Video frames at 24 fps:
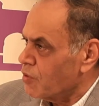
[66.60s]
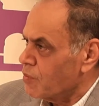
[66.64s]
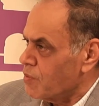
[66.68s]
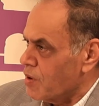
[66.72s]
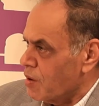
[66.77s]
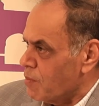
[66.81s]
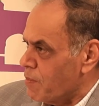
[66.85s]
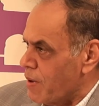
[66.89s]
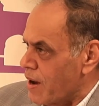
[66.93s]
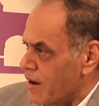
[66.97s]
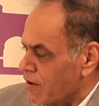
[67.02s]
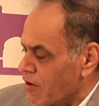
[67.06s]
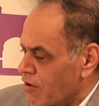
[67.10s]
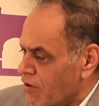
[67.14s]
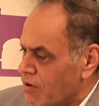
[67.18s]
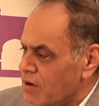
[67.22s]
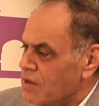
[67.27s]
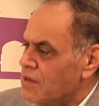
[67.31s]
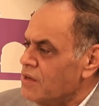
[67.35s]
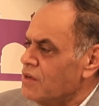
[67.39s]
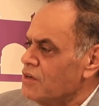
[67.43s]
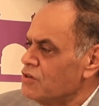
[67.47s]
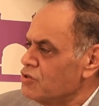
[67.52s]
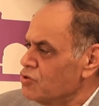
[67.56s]
from your background.
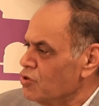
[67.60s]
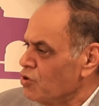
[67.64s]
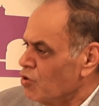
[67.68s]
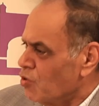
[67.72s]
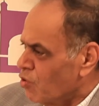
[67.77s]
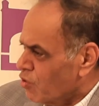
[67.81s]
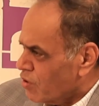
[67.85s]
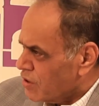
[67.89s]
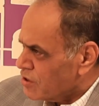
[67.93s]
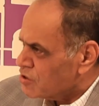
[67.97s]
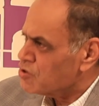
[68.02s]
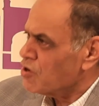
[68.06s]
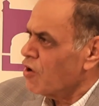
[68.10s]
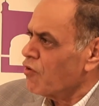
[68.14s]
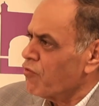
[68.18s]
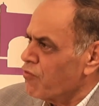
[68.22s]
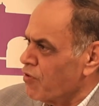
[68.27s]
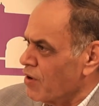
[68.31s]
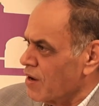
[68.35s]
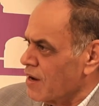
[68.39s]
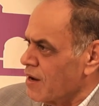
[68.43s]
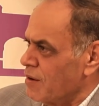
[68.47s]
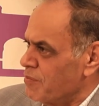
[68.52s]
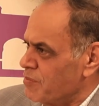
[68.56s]
So you look at
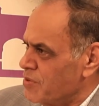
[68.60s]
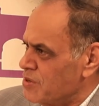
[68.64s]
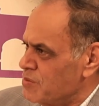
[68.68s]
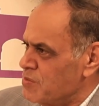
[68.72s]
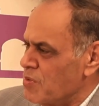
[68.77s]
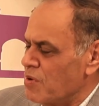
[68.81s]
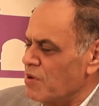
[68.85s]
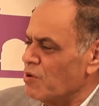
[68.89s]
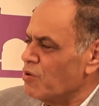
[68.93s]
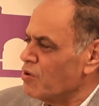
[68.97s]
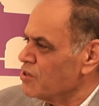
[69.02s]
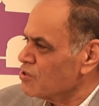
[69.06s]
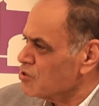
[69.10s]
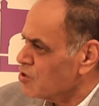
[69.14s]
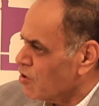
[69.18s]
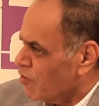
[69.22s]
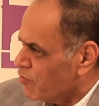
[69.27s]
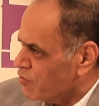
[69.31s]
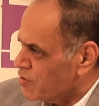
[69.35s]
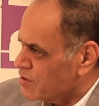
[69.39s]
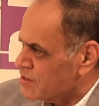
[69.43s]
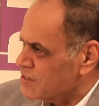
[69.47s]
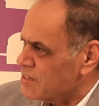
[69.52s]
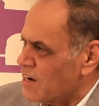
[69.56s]
software companies. We look at
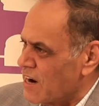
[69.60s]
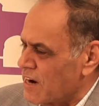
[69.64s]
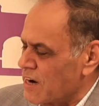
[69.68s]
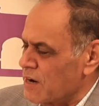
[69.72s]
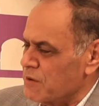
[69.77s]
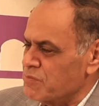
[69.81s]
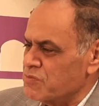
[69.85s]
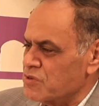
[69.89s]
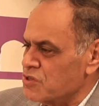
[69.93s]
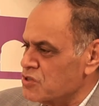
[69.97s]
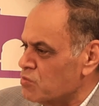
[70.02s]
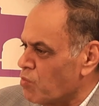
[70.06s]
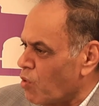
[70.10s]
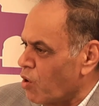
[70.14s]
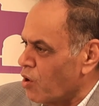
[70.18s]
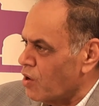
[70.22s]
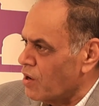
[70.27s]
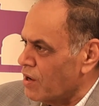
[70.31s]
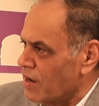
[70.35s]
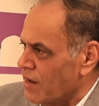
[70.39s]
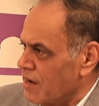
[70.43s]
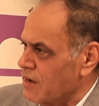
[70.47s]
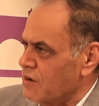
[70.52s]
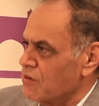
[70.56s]
software startups, the
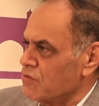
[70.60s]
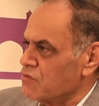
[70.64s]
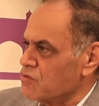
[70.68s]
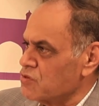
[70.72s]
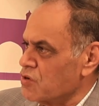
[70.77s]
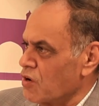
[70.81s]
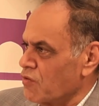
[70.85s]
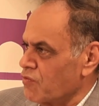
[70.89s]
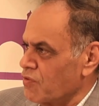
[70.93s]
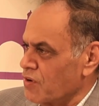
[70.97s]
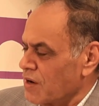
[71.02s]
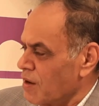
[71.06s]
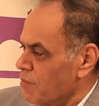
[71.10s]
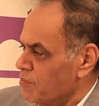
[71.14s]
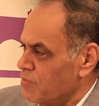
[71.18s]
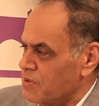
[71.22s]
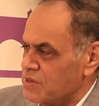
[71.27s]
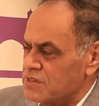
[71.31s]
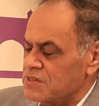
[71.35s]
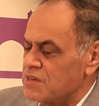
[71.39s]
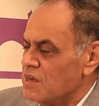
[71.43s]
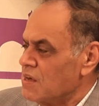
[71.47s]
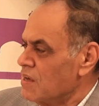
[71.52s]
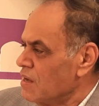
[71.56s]
smaller end of software
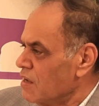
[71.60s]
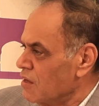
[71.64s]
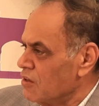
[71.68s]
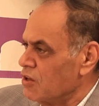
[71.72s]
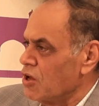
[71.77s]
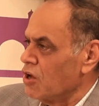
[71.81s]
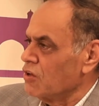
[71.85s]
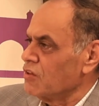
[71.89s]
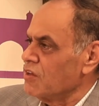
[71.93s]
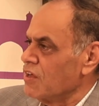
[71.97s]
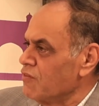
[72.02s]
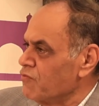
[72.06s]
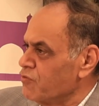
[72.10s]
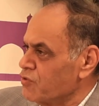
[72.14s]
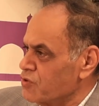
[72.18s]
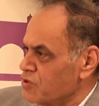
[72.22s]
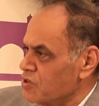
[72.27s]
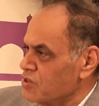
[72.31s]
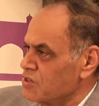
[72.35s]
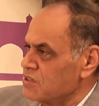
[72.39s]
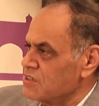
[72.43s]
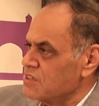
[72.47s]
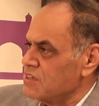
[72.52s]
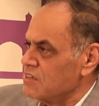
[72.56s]
companies, not the
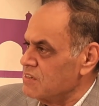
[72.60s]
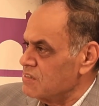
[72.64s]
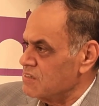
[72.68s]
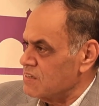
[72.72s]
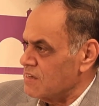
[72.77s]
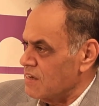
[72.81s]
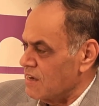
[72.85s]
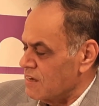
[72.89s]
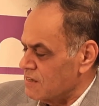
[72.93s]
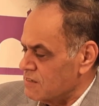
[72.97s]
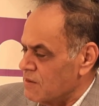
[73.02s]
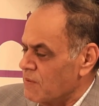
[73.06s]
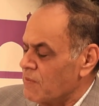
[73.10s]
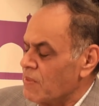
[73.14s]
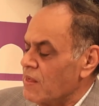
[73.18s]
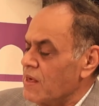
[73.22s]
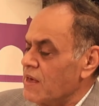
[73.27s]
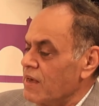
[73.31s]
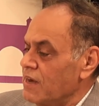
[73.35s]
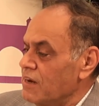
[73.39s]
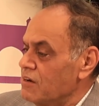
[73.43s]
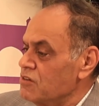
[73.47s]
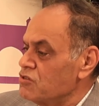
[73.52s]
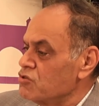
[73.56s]
Infosys
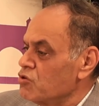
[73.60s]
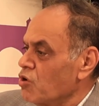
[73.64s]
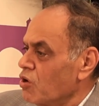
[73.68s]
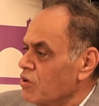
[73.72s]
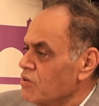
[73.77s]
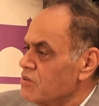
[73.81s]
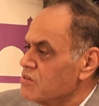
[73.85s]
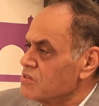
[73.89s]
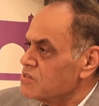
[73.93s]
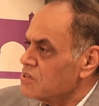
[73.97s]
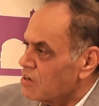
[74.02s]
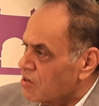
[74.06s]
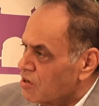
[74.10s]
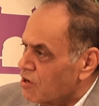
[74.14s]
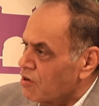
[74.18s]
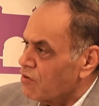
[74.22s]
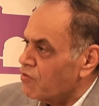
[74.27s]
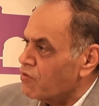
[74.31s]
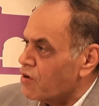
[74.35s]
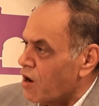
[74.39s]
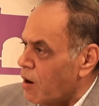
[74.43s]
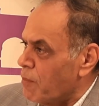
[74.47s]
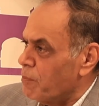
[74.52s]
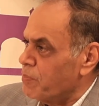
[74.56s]
TCS. It is called the circle
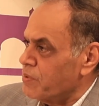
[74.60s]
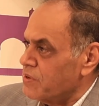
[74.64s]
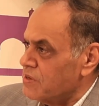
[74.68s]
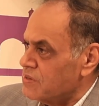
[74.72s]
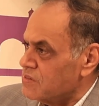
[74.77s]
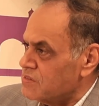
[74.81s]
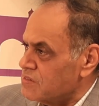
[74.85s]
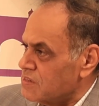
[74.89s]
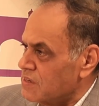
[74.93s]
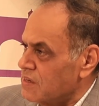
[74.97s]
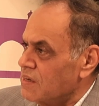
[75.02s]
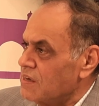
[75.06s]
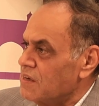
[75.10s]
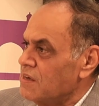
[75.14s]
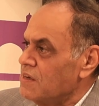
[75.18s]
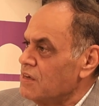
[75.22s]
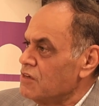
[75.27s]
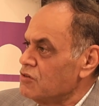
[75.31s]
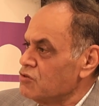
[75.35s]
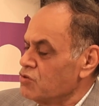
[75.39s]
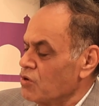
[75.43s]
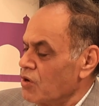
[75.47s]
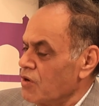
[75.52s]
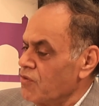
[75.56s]
of competency.
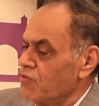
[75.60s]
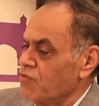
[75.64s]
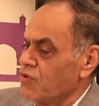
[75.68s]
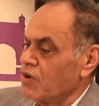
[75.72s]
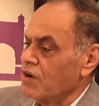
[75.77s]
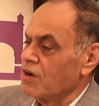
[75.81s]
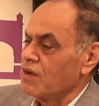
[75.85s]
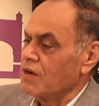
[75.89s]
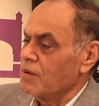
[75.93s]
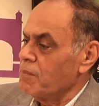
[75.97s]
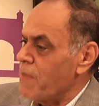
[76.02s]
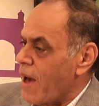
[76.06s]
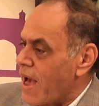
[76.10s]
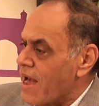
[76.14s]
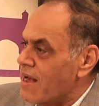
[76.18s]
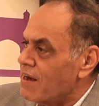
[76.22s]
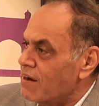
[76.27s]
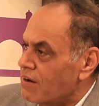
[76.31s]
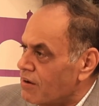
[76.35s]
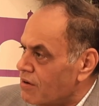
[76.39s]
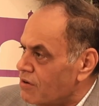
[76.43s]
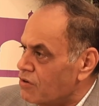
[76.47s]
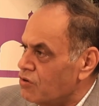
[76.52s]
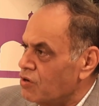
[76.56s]
So if you're a
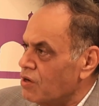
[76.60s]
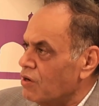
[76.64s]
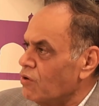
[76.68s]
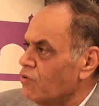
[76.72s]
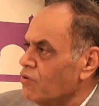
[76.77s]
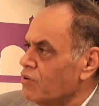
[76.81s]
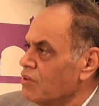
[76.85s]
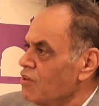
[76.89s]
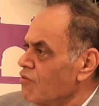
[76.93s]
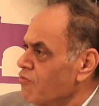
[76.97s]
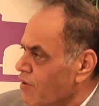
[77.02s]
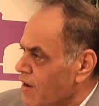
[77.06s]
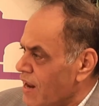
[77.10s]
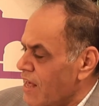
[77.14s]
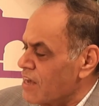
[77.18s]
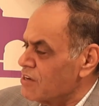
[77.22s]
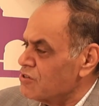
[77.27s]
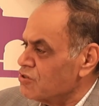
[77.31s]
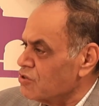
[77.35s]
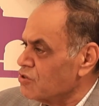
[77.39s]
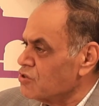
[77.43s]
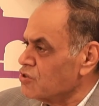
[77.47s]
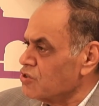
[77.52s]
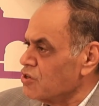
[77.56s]
banker, you can look at the
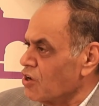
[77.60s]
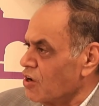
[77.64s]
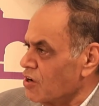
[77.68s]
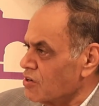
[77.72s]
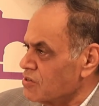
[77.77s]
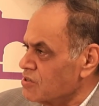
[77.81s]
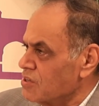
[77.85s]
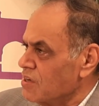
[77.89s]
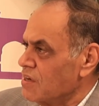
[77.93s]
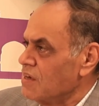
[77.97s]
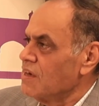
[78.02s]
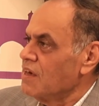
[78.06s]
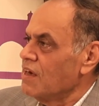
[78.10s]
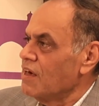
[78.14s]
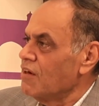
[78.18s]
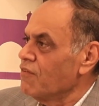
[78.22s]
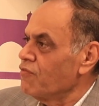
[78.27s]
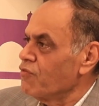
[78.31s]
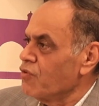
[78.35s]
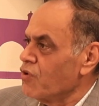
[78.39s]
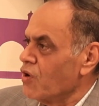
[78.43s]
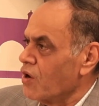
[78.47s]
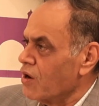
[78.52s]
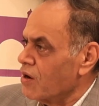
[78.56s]
financial stocks.
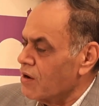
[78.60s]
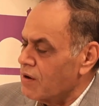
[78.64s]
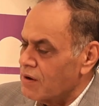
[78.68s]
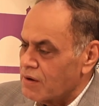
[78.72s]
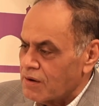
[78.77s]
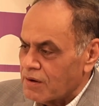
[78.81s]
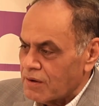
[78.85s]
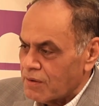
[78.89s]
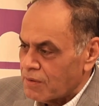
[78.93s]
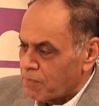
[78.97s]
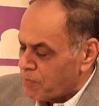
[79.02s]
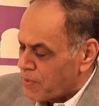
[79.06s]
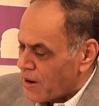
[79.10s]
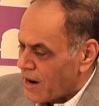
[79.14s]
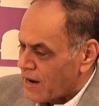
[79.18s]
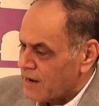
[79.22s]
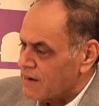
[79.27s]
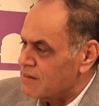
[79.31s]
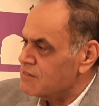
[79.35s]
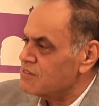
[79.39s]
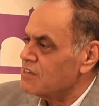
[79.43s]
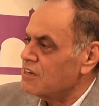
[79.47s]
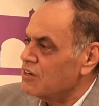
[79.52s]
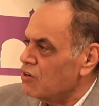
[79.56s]
If you're a
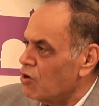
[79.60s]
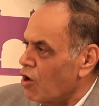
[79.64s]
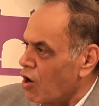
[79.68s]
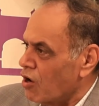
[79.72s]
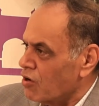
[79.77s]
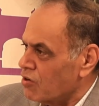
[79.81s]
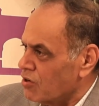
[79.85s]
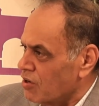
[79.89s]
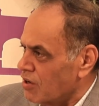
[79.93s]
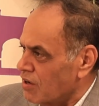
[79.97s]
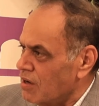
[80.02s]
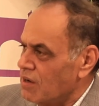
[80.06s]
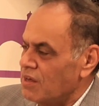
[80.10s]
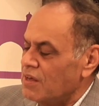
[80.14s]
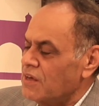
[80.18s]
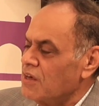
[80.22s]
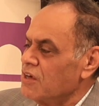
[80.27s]
practicing doctor,